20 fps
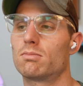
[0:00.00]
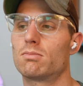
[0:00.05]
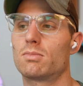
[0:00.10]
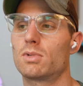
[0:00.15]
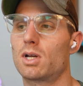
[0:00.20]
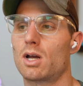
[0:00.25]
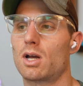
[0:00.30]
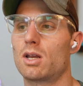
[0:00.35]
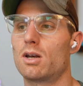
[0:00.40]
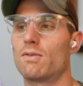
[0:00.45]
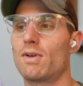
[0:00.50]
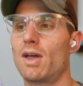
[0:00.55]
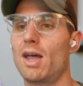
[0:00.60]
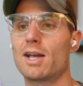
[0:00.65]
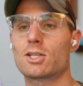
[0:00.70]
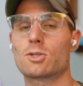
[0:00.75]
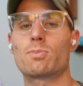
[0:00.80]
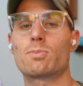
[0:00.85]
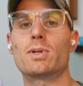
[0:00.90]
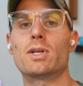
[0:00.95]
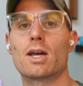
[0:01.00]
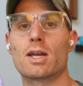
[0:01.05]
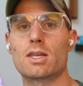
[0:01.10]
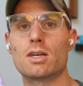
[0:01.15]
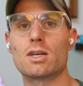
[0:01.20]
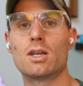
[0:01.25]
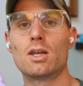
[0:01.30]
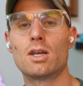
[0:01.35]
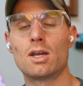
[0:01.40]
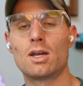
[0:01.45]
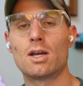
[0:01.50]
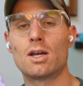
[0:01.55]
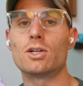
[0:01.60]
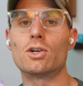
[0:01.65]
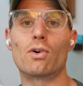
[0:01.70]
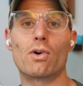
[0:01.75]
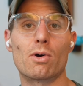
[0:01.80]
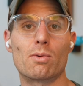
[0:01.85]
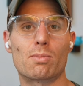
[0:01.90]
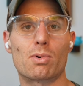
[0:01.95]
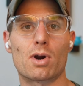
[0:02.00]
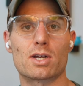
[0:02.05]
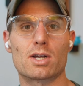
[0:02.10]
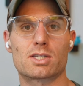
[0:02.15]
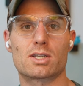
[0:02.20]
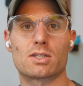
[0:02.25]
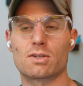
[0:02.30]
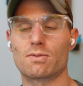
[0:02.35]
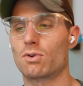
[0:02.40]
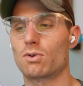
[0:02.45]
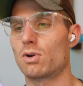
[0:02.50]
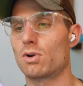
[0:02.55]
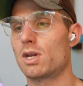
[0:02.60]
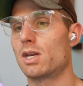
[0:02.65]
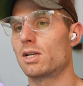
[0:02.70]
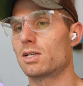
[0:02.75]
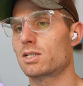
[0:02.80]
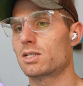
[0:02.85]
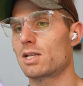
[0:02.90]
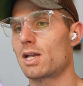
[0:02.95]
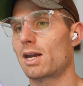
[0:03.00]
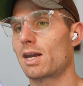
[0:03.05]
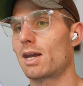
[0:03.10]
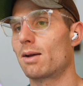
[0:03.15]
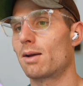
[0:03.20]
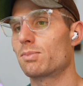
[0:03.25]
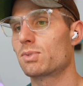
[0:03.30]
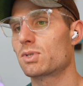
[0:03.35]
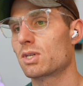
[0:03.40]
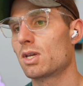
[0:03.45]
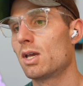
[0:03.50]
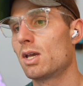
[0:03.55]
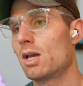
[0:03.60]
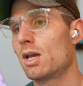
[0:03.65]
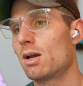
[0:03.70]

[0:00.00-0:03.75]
kind of expedite your own process of creating Slack apps.